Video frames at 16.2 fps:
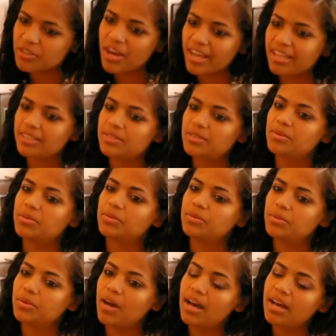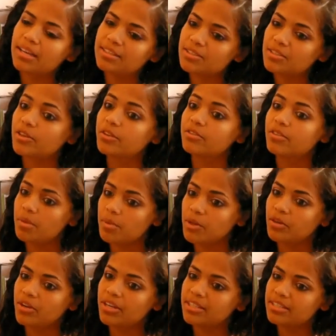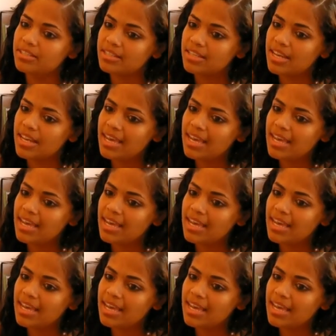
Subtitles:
trying to serve immigrants.